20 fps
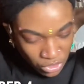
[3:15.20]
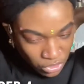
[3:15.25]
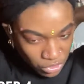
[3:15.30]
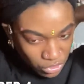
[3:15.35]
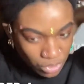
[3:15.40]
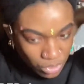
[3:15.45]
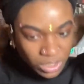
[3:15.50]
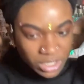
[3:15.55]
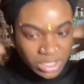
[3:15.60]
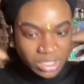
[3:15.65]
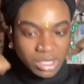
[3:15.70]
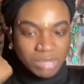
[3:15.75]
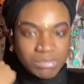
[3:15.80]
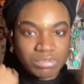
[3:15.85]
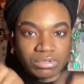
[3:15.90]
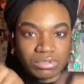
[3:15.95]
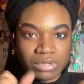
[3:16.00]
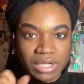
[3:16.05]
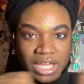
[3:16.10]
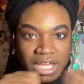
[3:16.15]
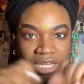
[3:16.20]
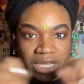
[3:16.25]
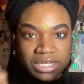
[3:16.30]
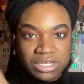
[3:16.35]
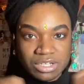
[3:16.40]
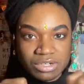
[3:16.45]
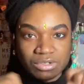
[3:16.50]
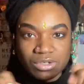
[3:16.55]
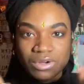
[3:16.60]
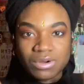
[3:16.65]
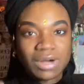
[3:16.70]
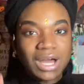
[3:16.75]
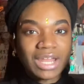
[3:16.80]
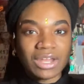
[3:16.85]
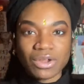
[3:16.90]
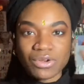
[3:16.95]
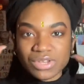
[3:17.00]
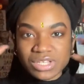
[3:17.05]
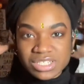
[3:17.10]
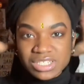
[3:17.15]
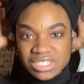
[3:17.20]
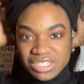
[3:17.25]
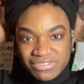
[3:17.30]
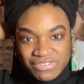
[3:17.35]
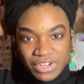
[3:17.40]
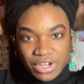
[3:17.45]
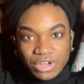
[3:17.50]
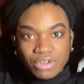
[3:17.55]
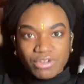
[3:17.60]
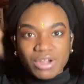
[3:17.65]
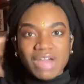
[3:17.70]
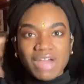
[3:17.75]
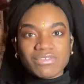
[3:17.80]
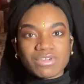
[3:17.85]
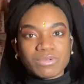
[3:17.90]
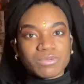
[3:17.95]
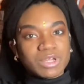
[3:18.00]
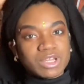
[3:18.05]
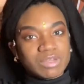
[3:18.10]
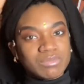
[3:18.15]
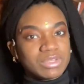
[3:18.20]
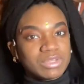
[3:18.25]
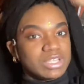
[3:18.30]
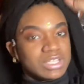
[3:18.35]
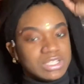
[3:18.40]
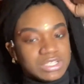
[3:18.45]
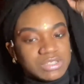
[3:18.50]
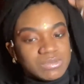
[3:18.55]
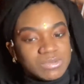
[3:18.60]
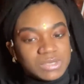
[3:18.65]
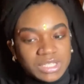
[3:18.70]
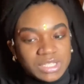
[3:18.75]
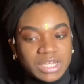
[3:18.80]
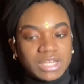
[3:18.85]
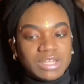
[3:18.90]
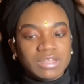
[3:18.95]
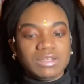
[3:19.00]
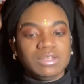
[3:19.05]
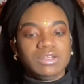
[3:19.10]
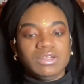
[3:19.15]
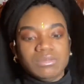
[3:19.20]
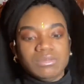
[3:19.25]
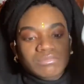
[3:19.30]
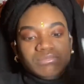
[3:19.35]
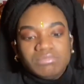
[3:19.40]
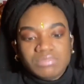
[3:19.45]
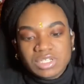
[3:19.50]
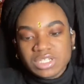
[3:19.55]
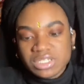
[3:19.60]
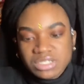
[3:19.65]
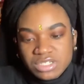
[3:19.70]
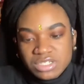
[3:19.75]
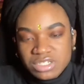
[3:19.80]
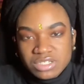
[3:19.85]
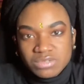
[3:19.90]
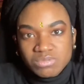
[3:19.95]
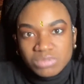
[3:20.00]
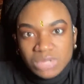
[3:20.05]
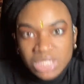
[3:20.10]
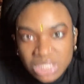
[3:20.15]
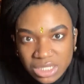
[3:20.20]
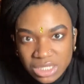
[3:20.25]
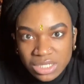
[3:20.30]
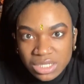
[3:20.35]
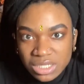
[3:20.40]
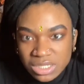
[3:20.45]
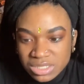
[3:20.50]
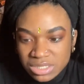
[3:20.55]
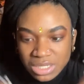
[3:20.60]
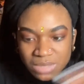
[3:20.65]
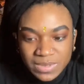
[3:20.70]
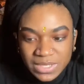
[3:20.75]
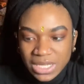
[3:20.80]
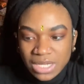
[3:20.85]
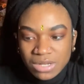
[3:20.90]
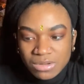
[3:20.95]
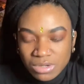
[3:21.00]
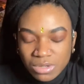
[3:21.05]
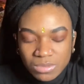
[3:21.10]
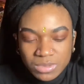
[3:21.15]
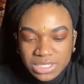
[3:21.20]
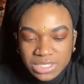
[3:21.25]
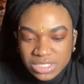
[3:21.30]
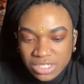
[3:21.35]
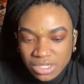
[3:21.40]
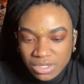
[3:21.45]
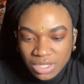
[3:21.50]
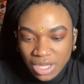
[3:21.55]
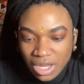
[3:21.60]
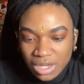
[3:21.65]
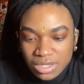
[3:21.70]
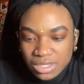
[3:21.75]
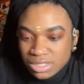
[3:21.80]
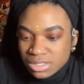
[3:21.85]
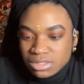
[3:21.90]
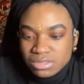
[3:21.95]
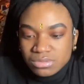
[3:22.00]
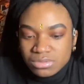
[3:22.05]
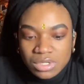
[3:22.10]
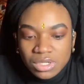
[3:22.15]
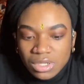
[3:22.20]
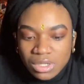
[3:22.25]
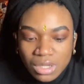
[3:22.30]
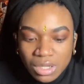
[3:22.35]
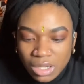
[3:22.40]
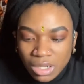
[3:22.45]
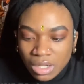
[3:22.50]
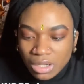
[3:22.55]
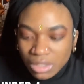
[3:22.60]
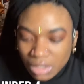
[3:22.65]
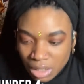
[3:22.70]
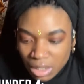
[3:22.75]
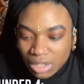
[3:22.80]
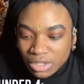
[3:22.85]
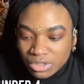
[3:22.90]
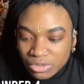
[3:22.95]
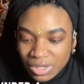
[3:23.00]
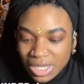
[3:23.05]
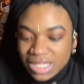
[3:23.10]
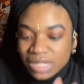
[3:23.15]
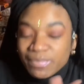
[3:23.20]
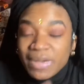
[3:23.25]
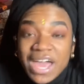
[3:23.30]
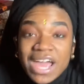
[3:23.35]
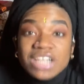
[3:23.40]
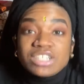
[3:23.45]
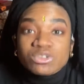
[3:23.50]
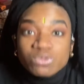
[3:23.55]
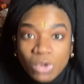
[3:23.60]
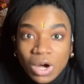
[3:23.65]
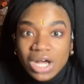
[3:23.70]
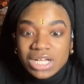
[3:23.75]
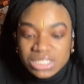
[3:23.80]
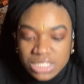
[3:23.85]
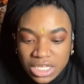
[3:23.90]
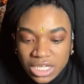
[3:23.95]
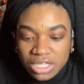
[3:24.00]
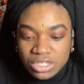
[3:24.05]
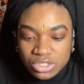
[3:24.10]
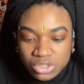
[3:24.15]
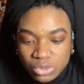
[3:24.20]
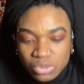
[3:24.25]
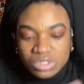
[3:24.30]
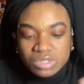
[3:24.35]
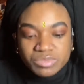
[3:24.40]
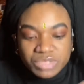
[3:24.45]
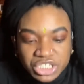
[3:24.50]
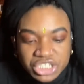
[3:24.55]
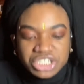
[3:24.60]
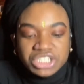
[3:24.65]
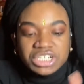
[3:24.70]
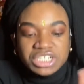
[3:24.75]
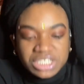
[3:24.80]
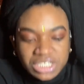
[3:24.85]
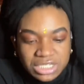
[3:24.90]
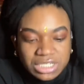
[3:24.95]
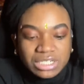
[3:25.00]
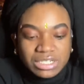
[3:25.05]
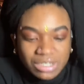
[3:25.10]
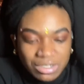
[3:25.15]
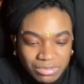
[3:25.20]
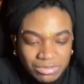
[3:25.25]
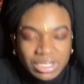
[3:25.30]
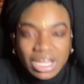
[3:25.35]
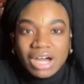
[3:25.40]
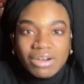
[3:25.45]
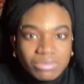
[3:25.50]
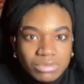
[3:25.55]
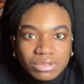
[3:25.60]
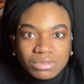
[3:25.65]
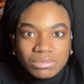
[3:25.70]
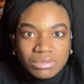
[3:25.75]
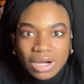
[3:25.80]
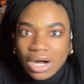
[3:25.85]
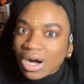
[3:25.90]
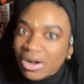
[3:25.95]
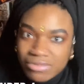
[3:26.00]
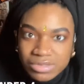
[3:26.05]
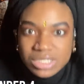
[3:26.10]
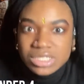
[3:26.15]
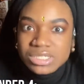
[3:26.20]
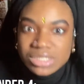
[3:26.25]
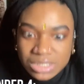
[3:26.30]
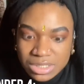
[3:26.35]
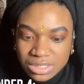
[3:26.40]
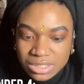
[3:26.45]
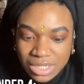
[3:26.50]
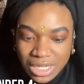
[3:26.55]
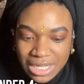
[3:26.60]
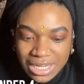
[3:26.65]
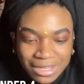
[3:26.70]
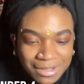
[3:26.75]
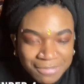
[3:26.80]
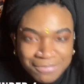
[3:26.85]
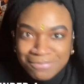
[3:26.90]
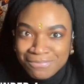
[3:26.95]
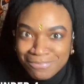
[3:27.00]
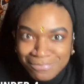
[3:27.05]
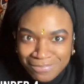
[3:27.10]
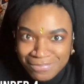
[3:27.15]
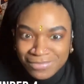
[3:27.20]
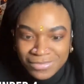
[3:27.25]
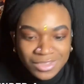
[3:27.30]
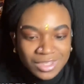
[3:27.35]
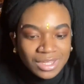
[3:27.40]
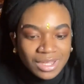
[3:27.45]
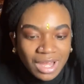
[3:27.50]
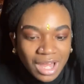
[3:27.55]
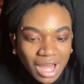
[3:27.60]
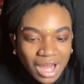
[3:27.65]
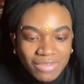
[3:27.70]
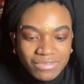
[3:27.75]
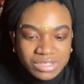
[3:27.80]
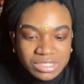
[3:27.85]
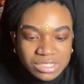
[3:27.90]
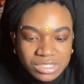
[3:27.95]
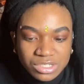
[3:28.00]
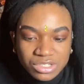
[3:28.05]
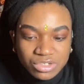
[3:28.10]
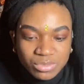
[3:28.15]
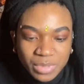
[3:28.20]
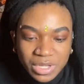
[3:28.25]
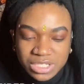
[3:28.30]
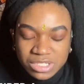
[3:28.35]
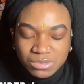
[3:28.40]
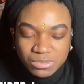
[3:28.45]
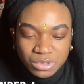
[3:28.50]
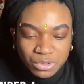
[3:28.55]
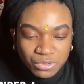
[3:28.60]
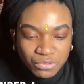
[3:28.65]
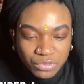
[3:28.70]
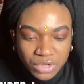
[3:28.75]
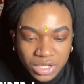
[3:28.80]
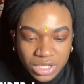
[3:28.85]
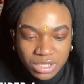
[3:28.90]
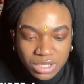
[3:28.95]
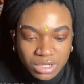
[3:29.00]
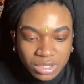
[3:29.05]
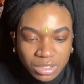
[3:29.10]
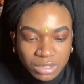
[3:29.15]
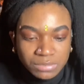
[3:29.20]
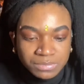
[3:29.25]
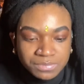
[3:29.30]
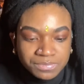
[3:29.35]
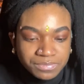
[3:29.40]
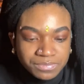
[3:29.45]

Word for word: You know, the double-headed dildo. I know this is a very graphic reading, but this is just what it is. I mean, I don't know what to tell y'all. This is, look, you got the Page of Wands, King of Swords, Magician, and the Devil. Obviously, like, obviously you messing with a freak here.